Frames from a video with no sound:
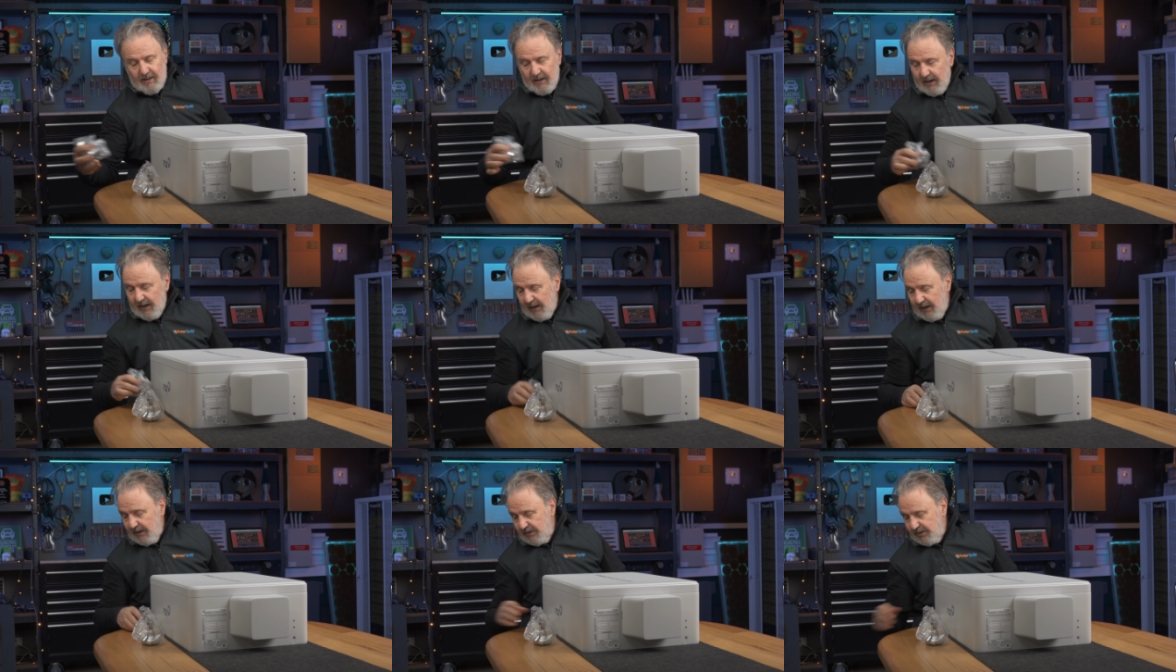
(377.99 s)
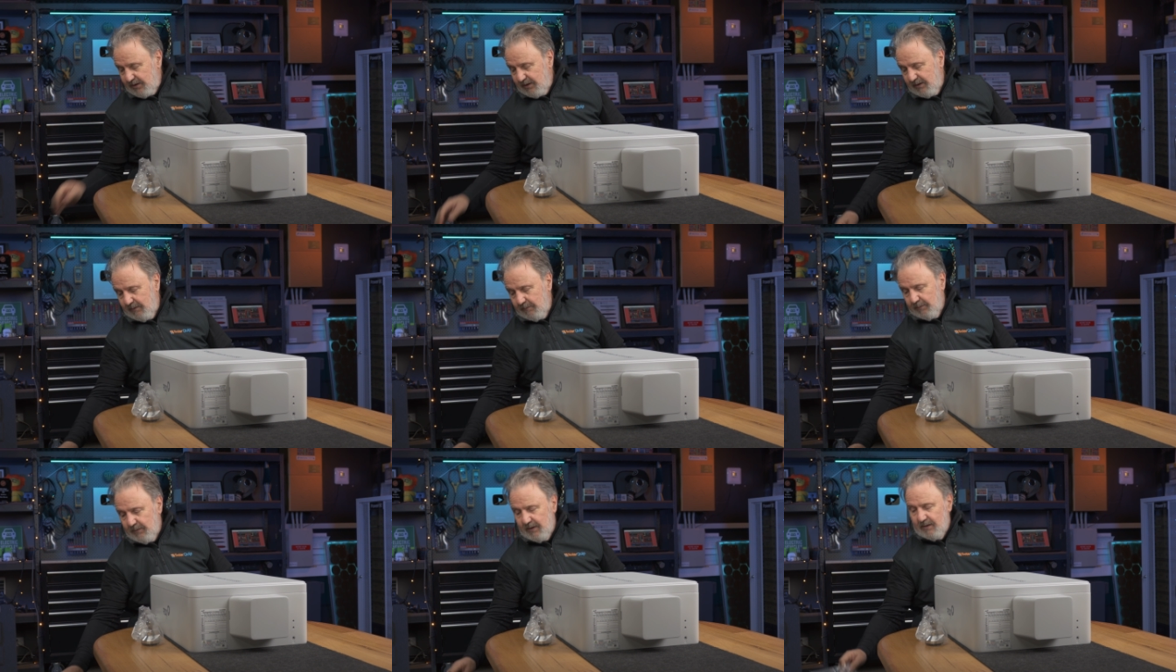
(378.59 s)
And
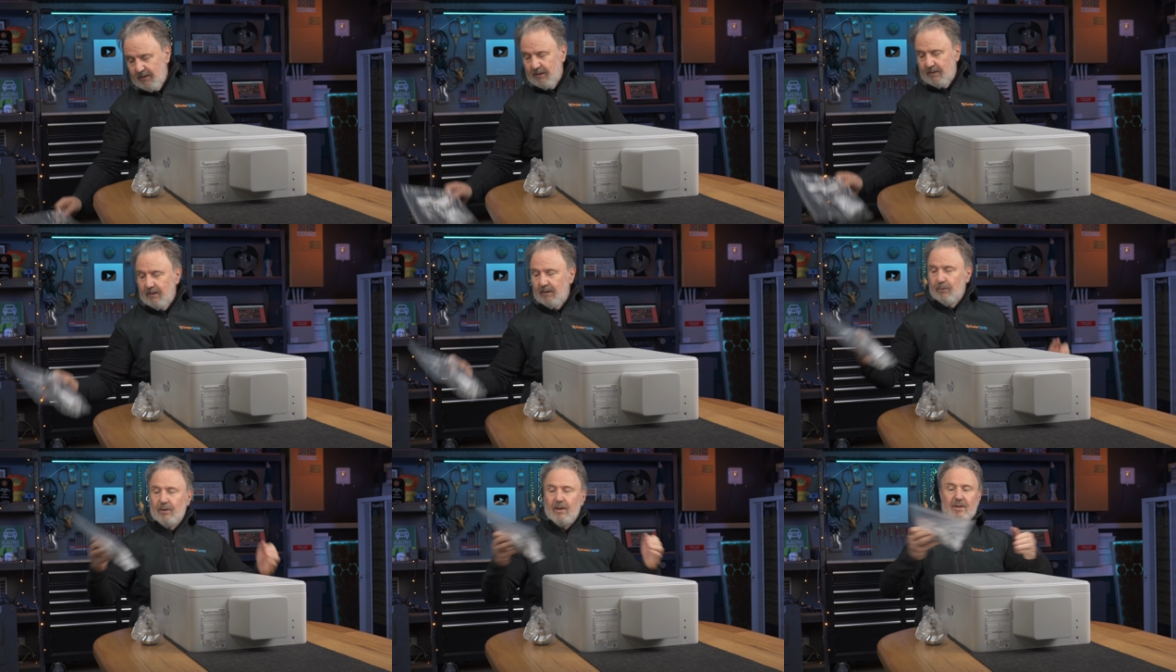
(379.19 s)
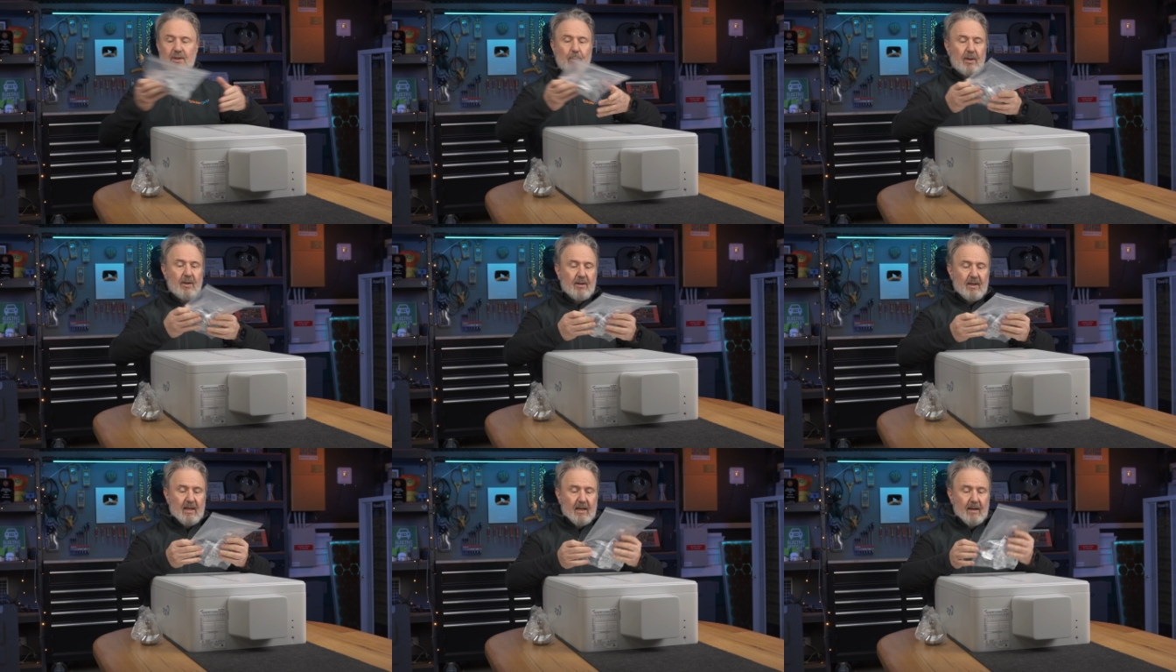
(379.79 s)
what else have we
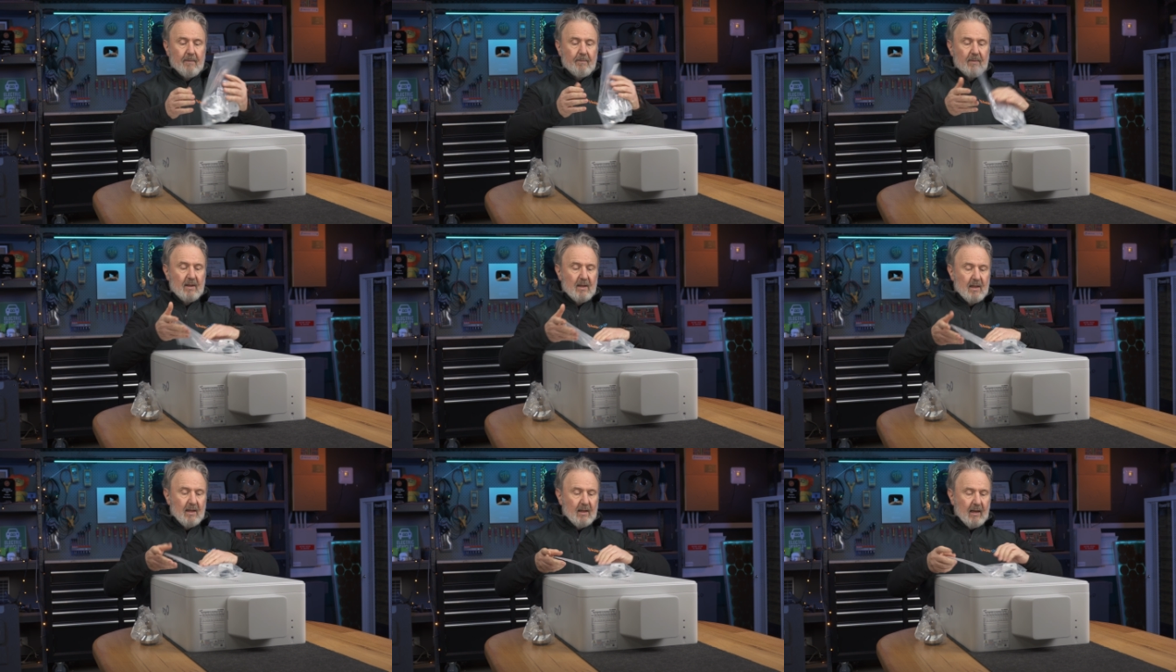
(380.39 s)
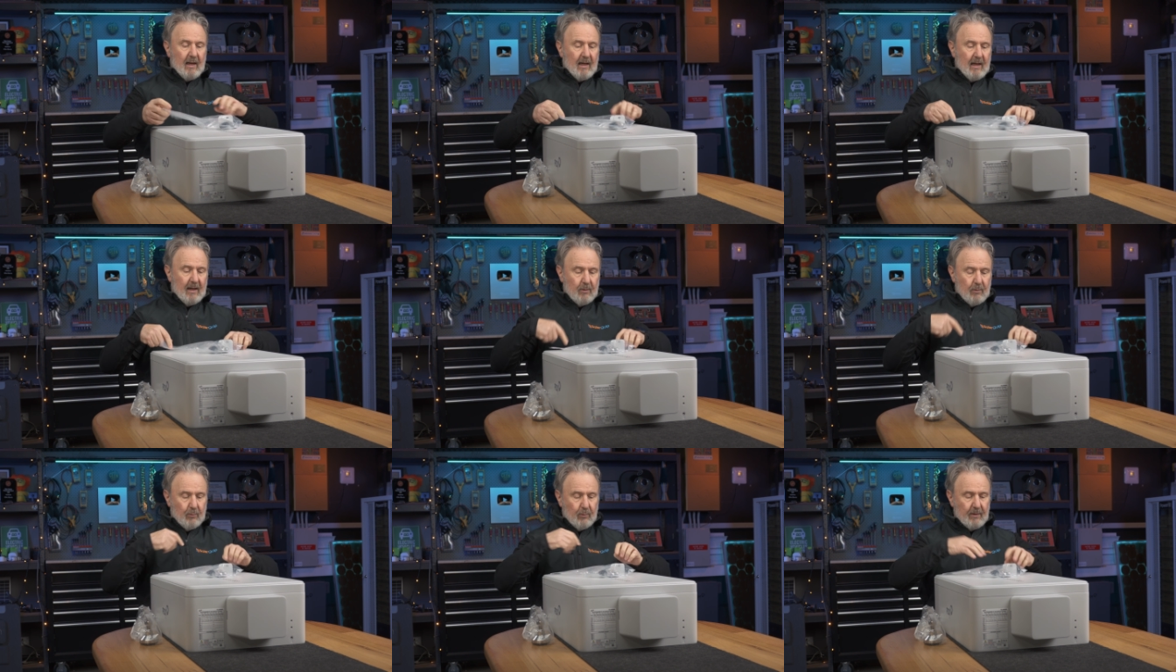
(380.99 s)
got here? Uh,
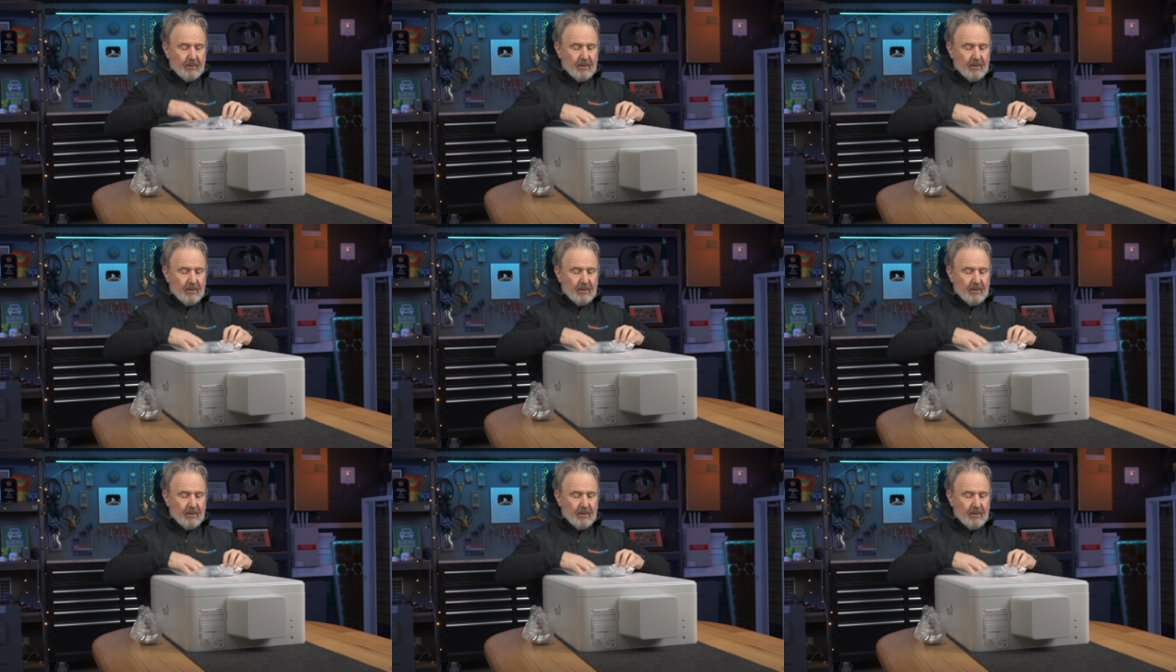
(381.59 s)
we've